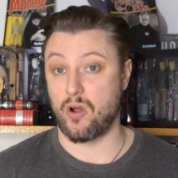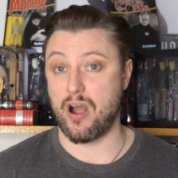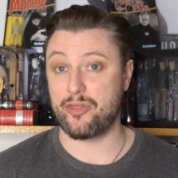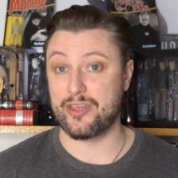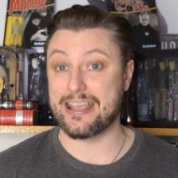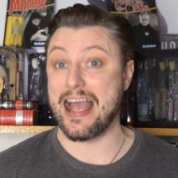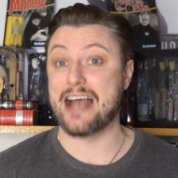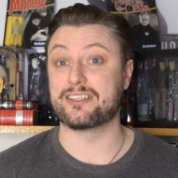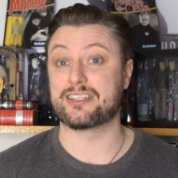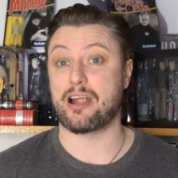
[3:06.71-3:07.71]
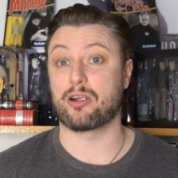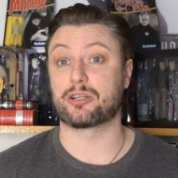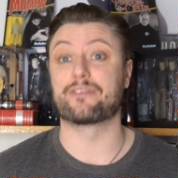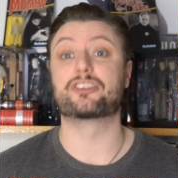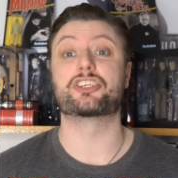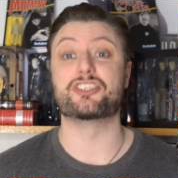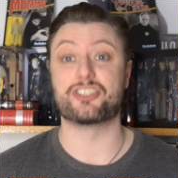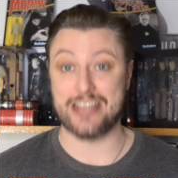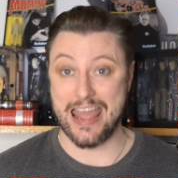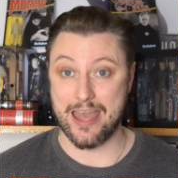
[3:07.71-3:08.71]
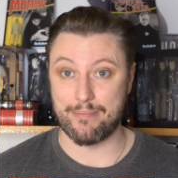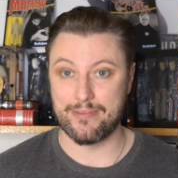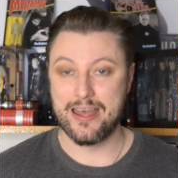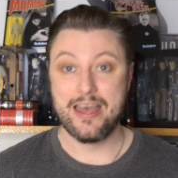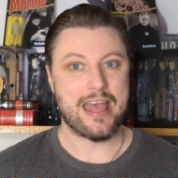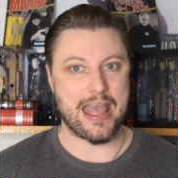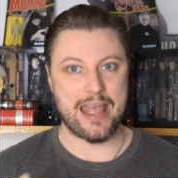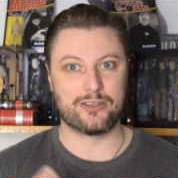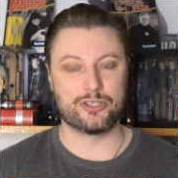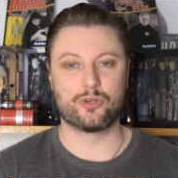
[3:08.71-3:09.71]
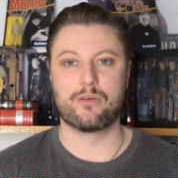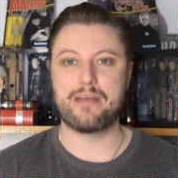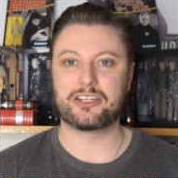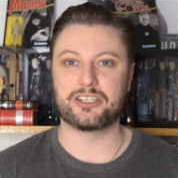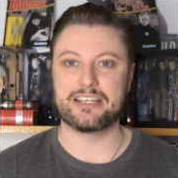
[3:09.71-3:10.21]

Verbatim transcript: I think, as the character of Shazam. And could you imagine